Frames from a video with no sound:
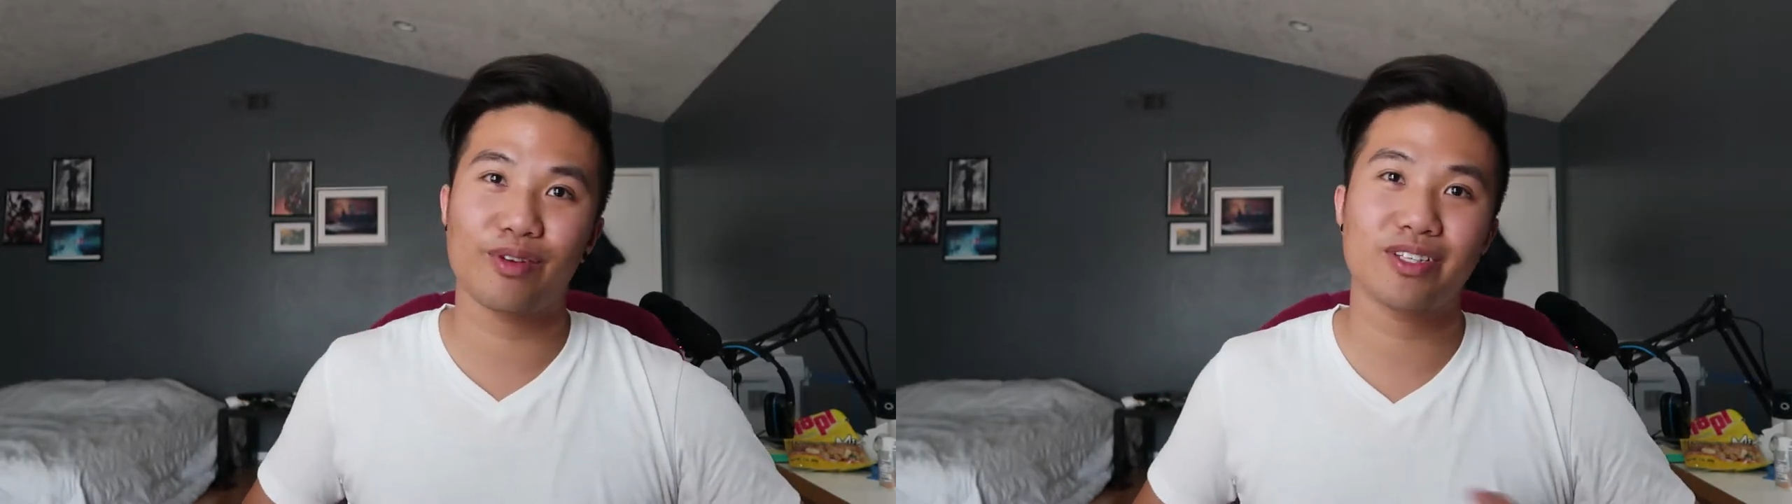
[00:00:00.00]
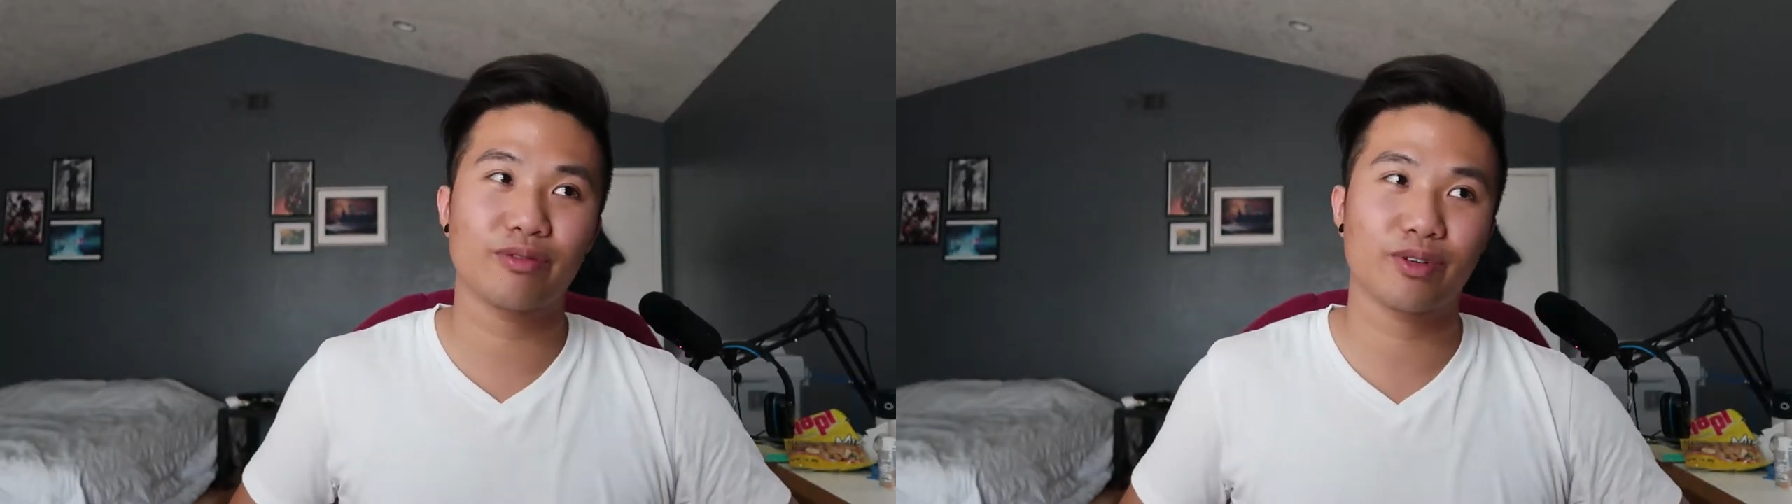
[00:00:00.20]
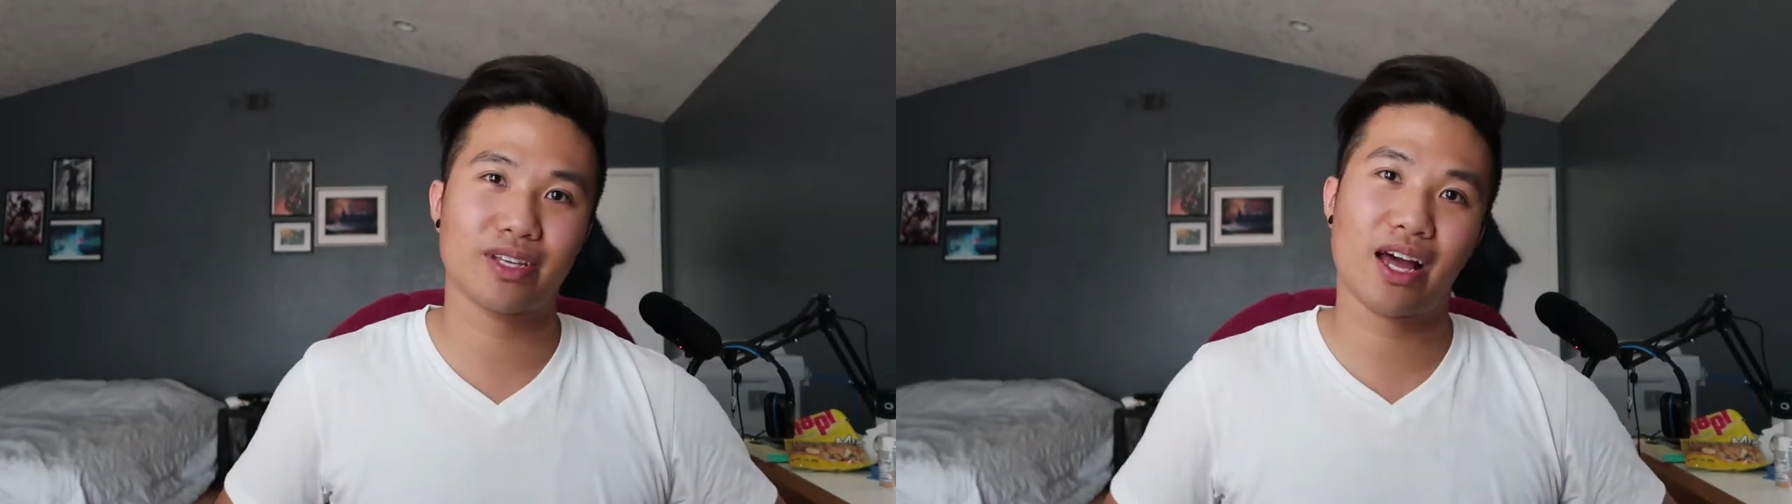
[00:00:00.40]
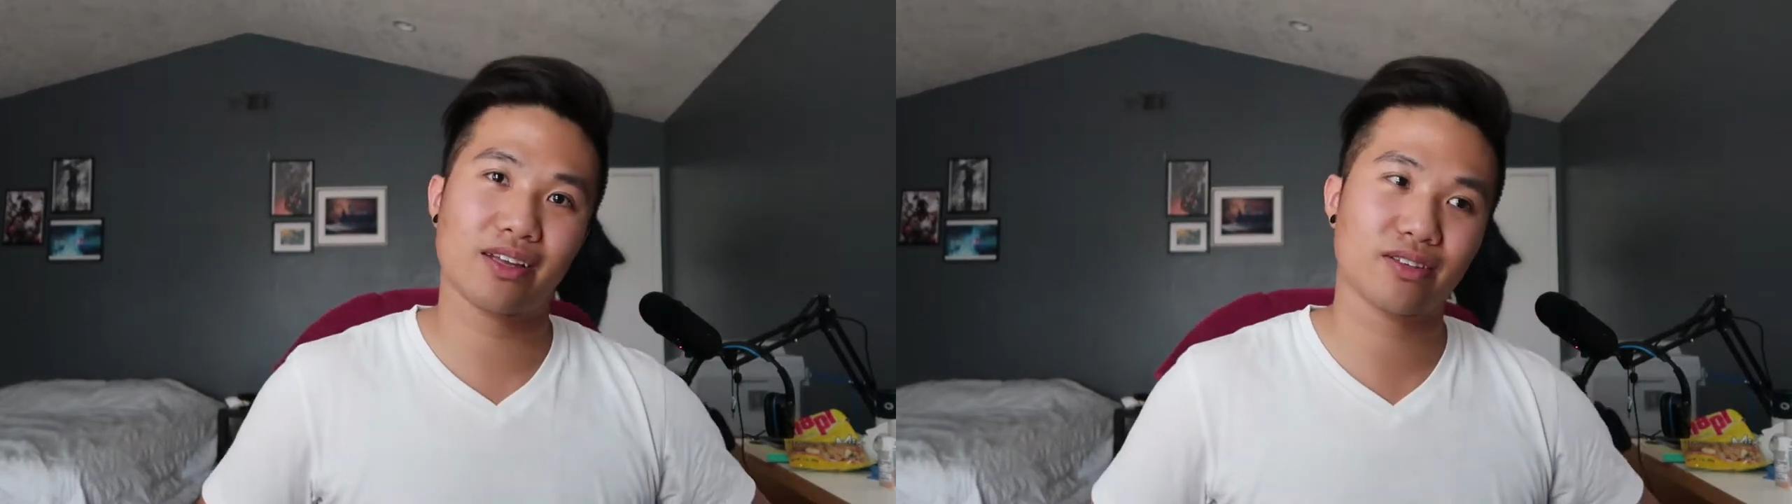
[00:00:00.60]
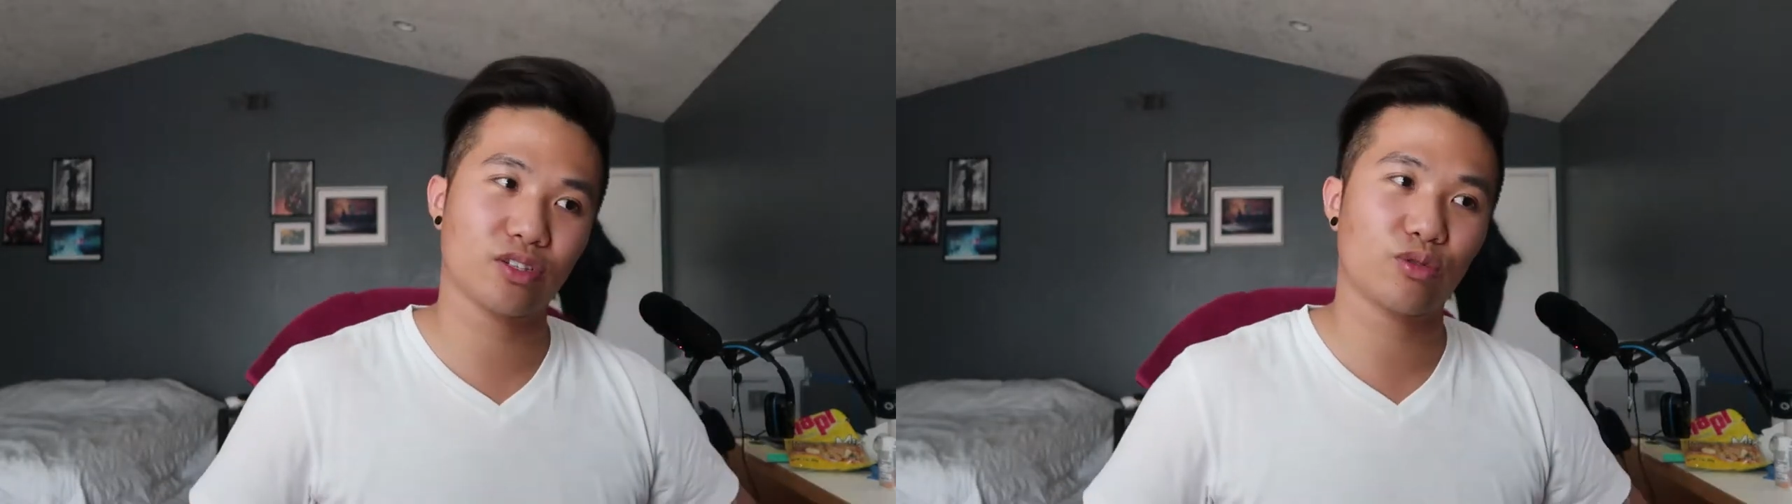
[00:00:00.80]
recently was
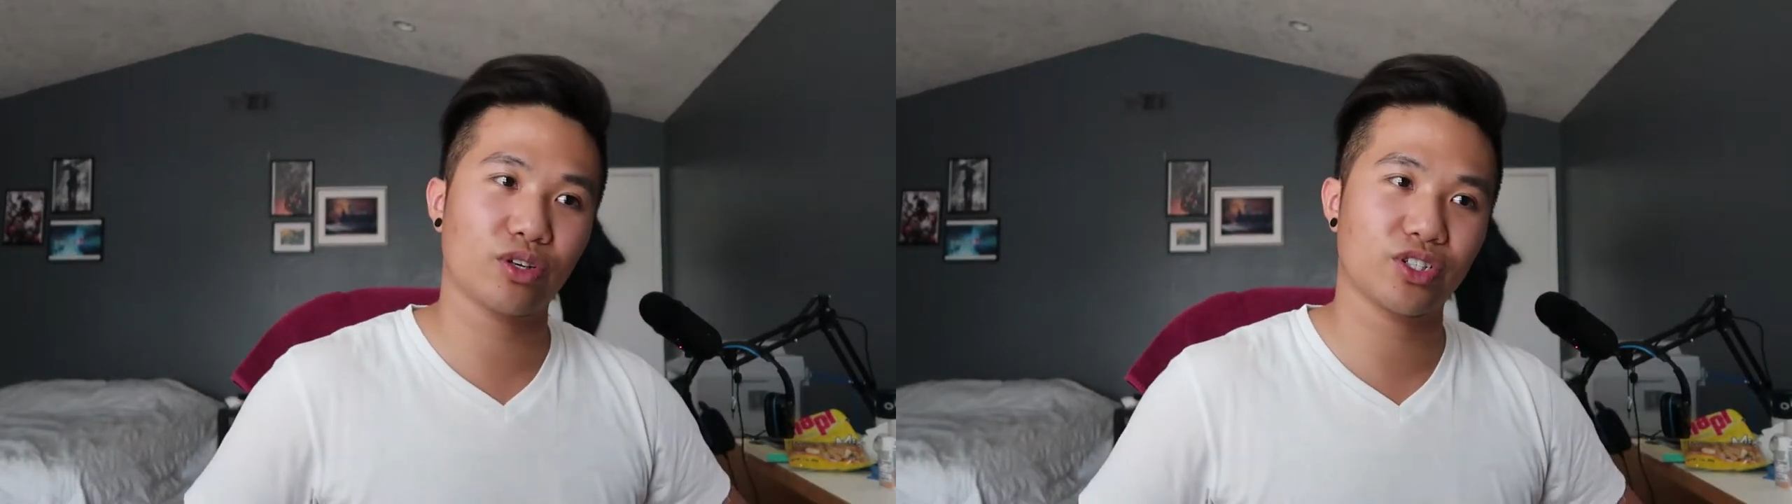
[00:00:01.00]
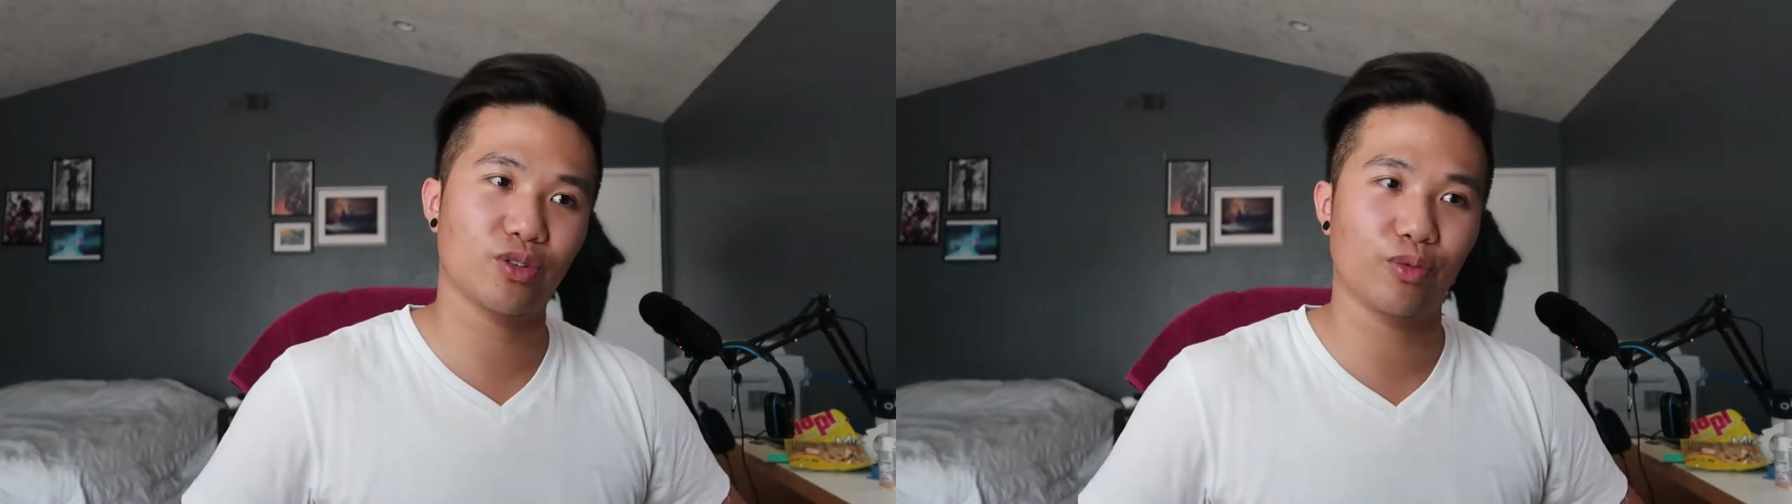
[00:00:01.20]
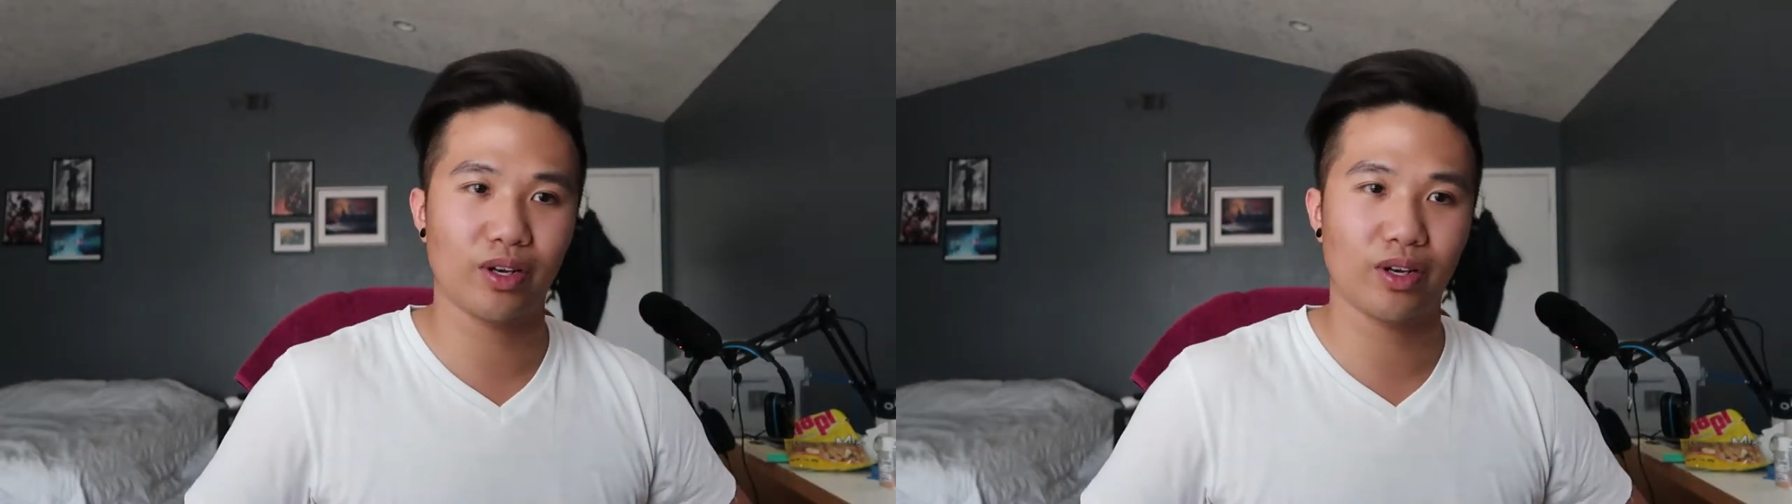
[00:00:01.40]
asked this question